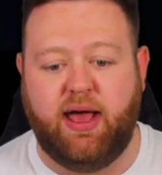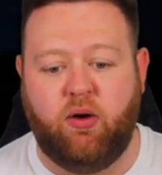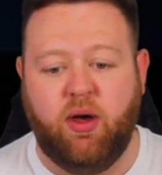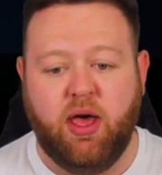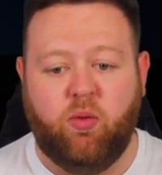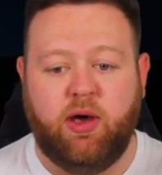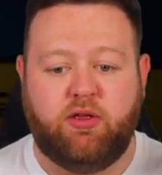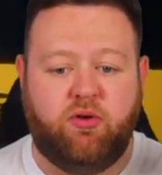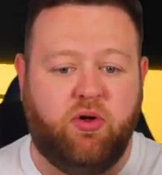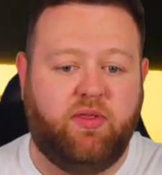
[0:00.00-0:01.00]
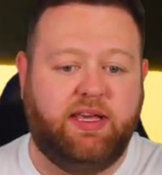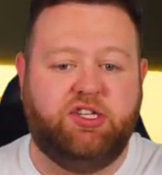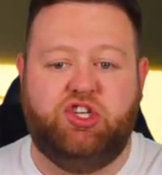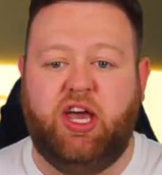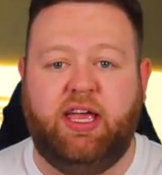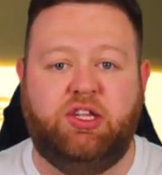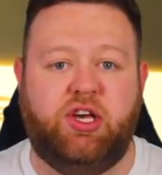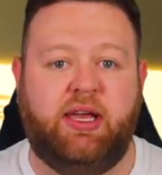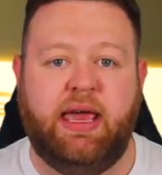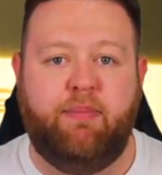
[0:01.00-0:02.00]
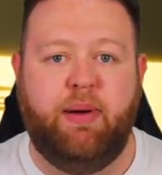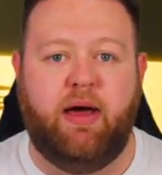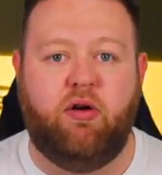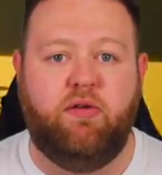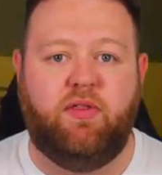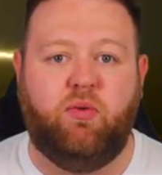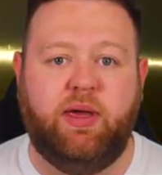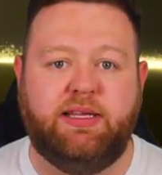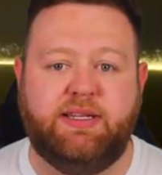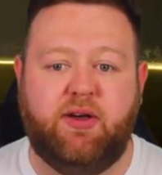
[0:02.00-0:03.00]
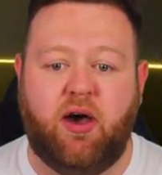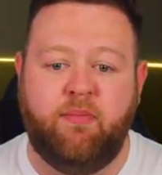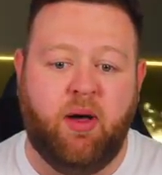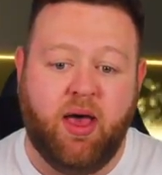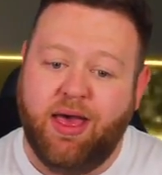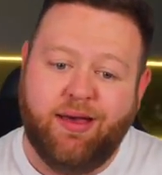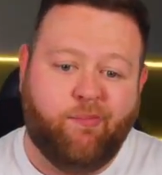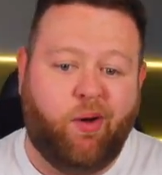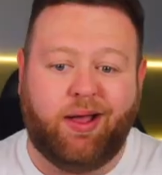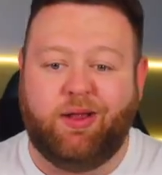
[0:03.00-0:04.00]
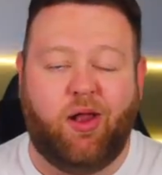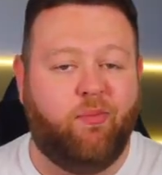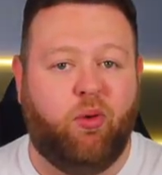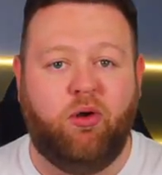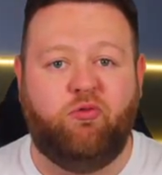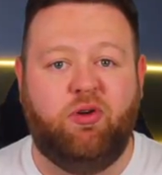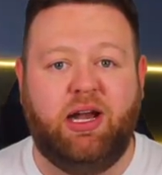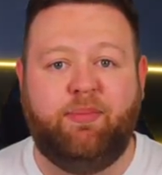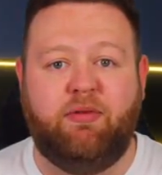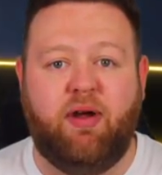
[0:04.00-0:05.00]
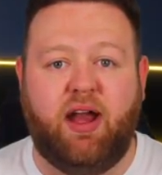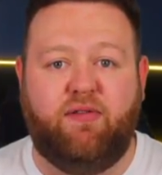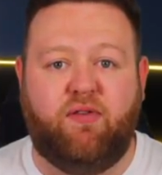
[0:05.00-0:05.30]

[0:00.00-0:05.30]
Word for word: Now, whether or not these change and get better over the weeks to come, my club won't really be ready